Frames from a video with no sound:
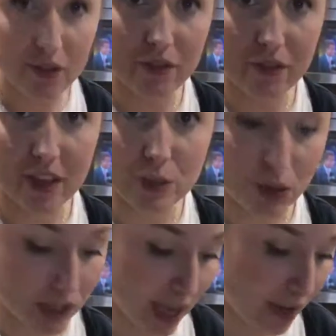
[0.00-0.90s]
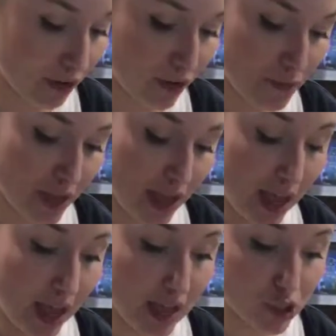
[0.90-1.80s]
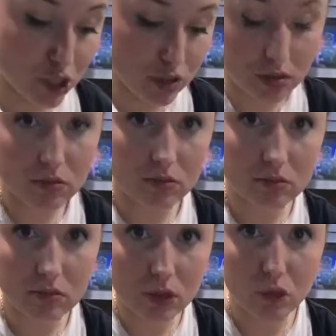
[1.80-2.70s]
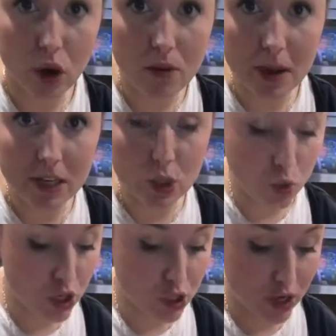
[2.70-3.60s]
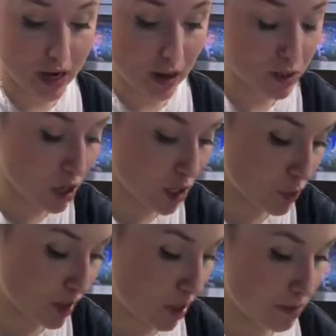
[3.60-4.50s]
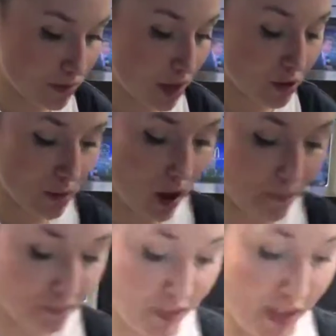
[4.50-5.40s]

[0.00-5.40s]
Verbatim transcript: of Facebook Live and just run my dishwasher. And I was talking to another, another mom